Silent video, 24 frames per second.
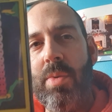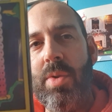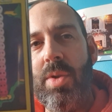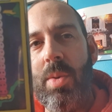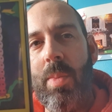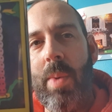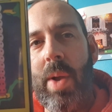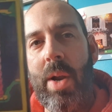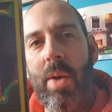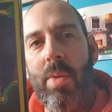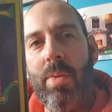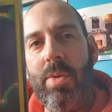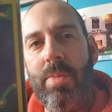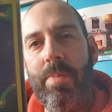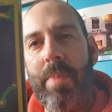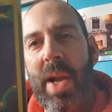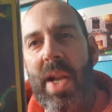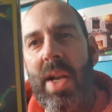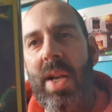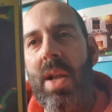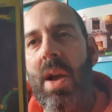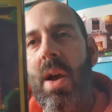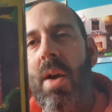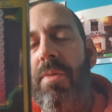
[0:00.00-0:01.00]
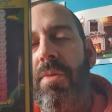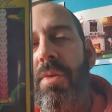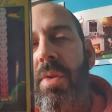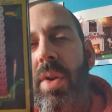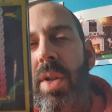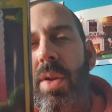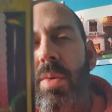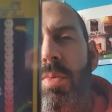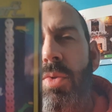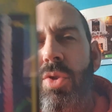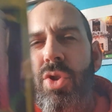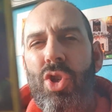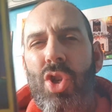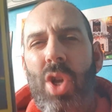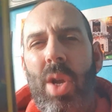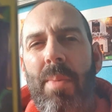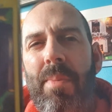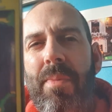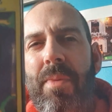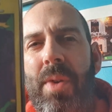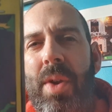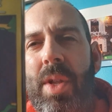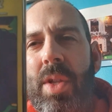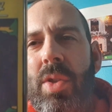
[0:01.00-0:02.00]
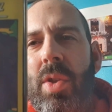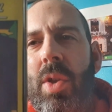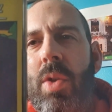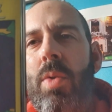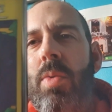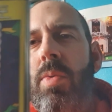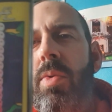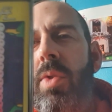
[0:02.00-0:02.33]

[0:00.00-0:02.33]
was the one I was mainly after, and it was cheap for the 2,